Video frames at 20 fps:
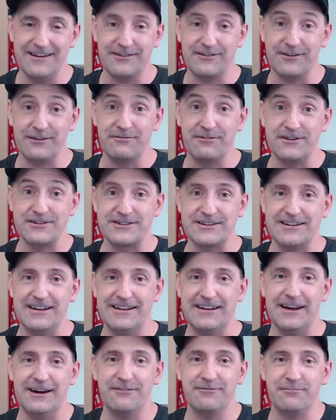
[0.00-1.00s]
sufficient
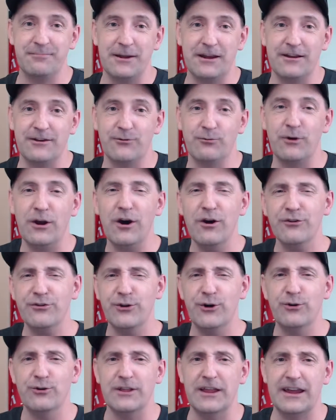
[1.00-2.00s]
enough because we all
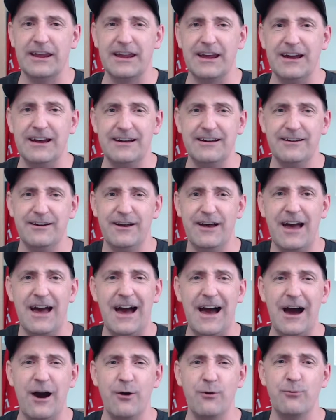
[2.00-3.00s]
know like
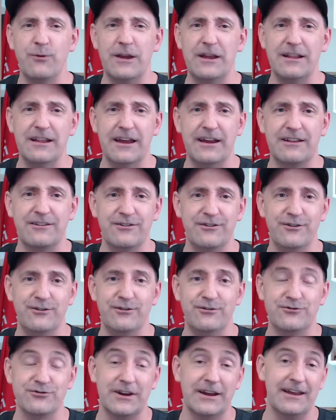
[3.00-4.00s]
how we like to
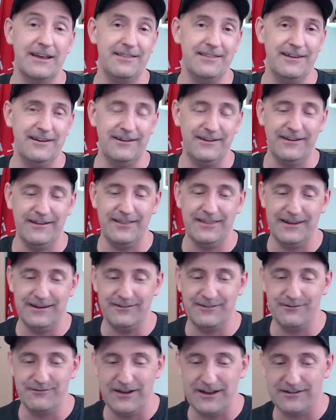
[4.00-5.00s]
drink at the
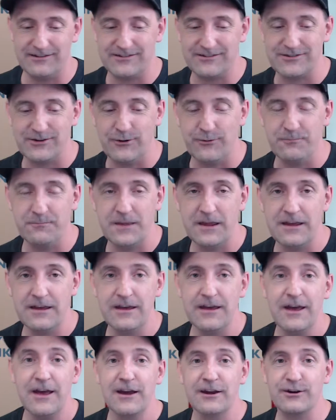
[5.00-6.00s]
these events. So
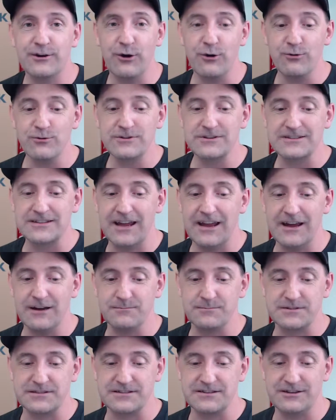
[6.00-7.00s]
go
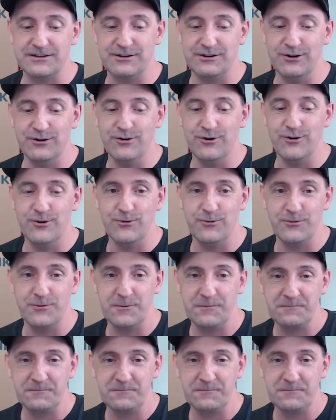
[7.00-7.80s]
stamps, go.